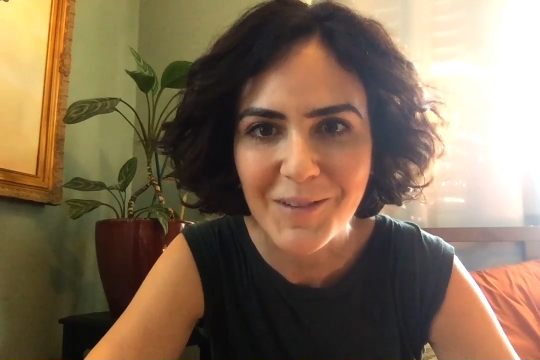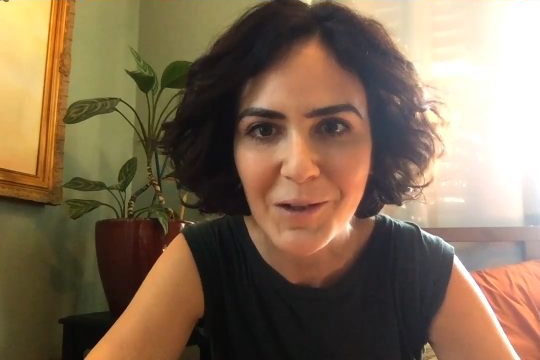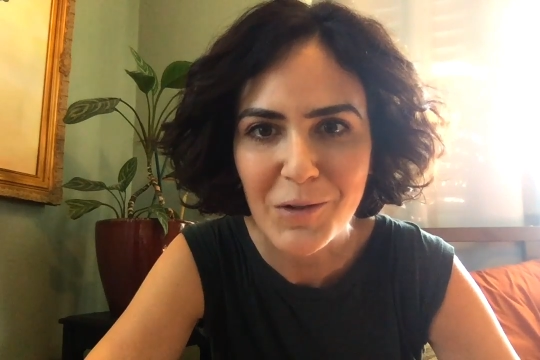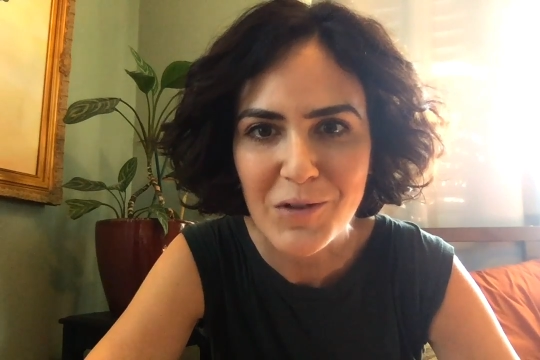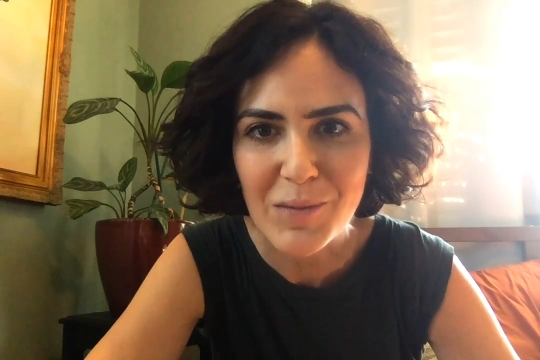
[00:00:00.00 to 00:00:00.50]

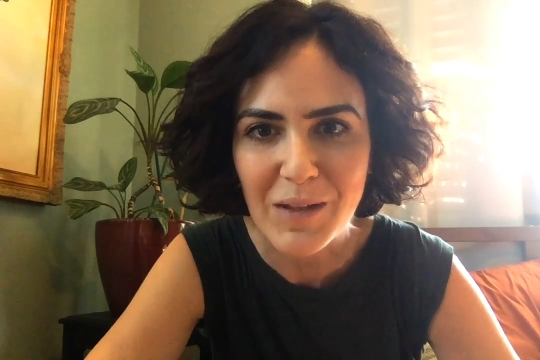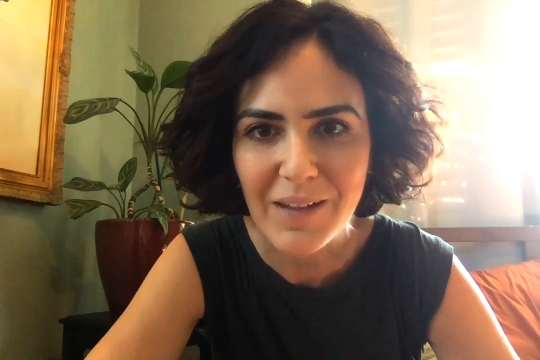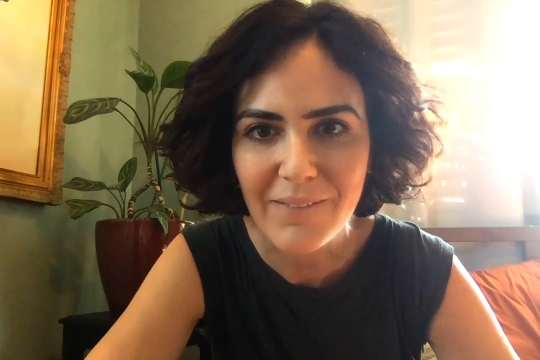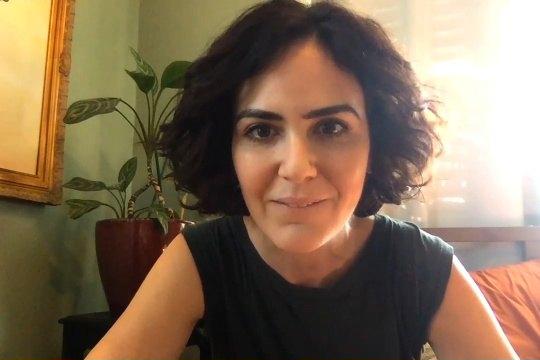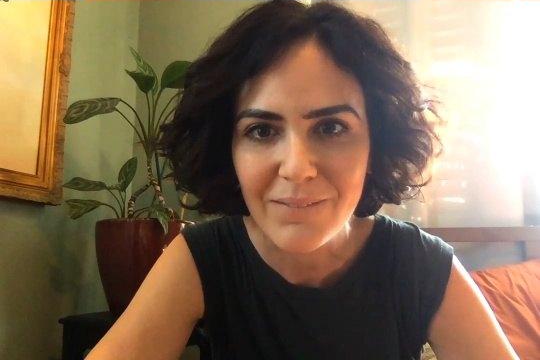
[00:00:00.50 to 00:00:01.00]
Can you see
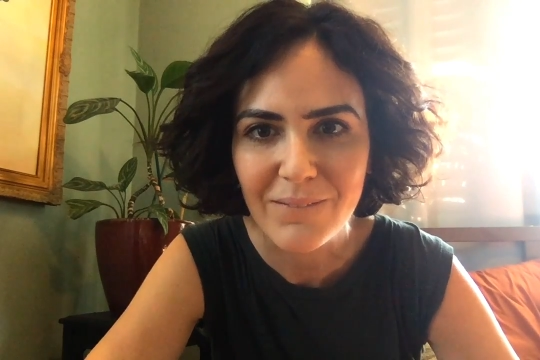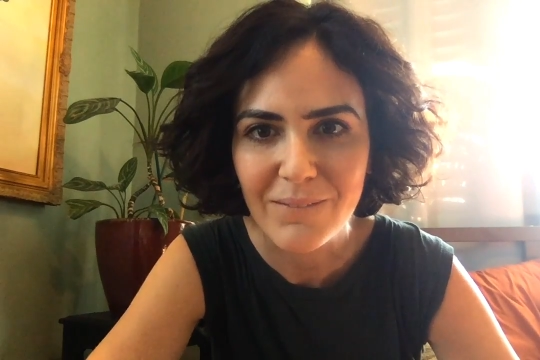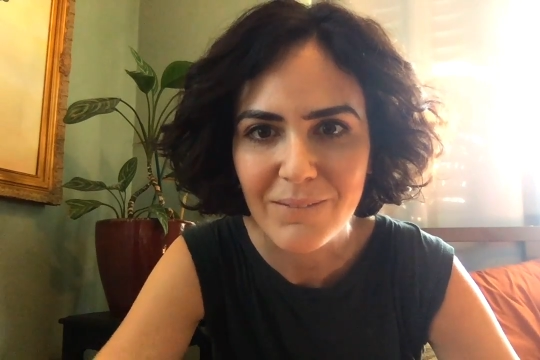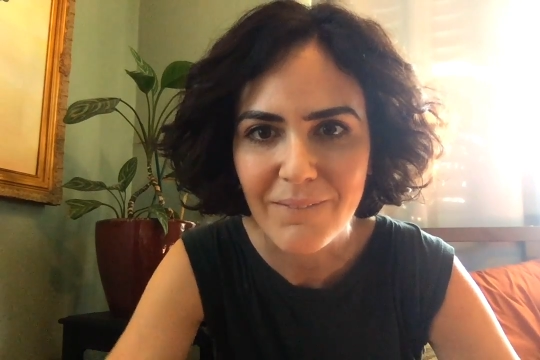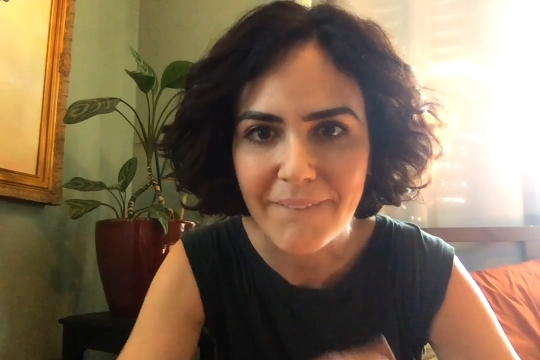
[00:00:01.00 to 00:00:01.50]
me?
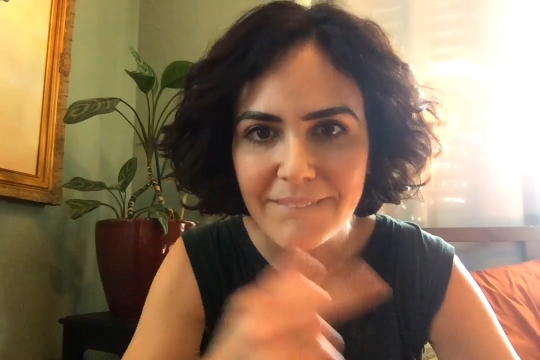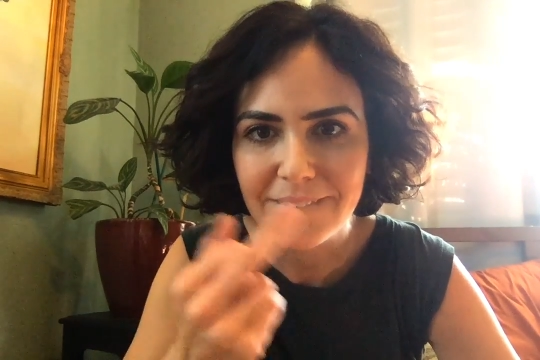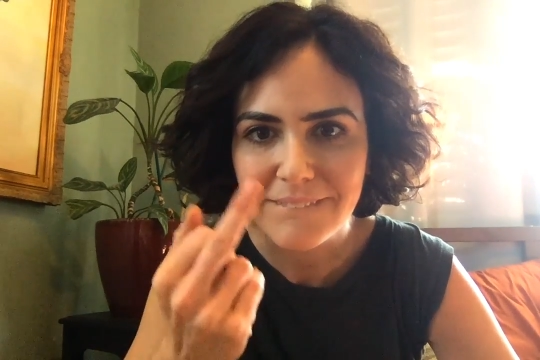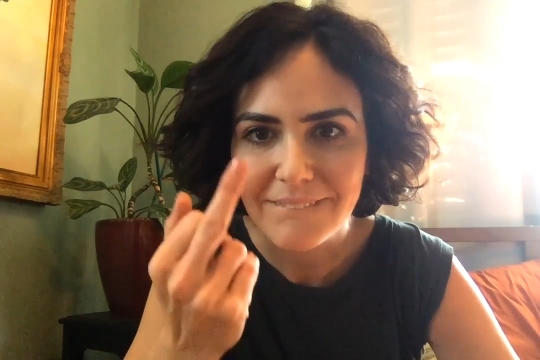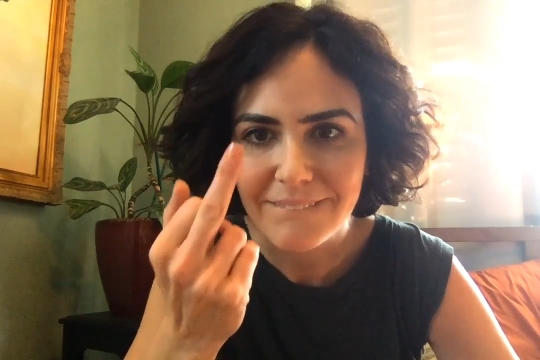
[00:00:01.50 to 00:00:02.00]

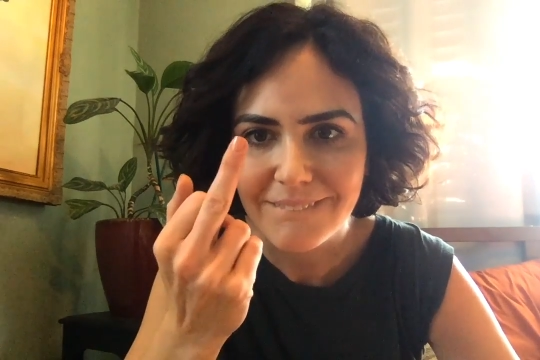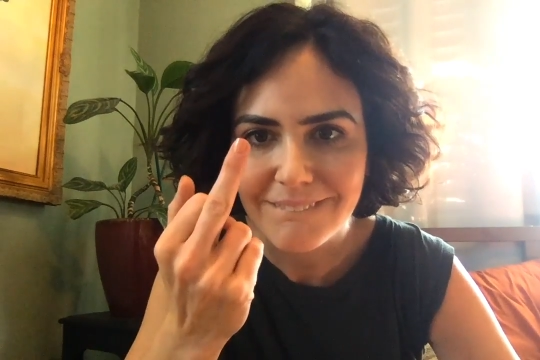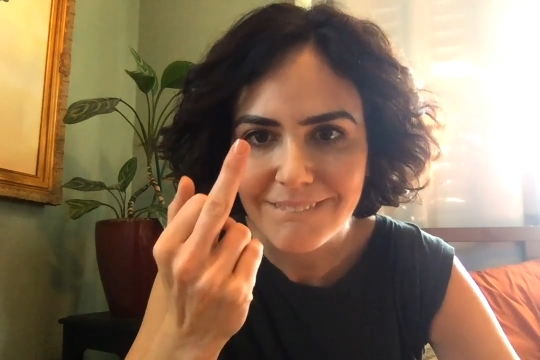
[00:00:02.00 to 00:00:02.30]
Hey,